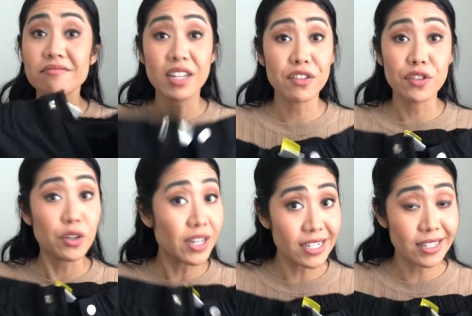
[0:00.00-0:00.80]
if you're
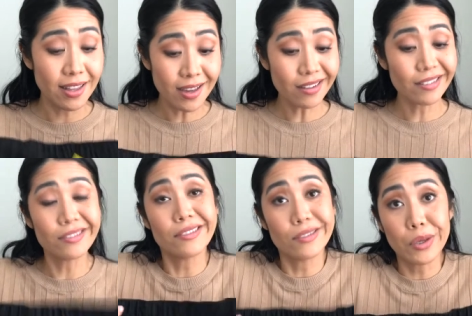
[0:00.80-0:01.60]
into that
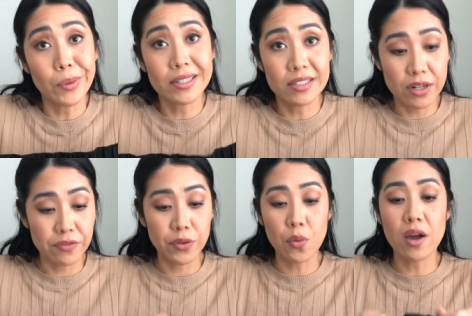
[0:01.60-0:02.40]
and low-waisted
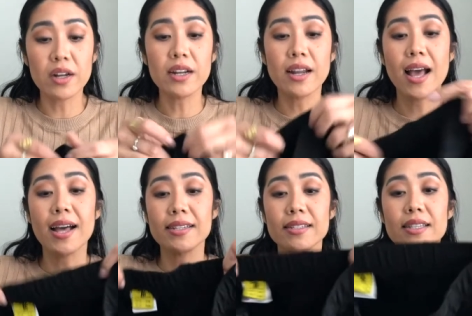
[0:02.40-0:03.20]
if you wanted it has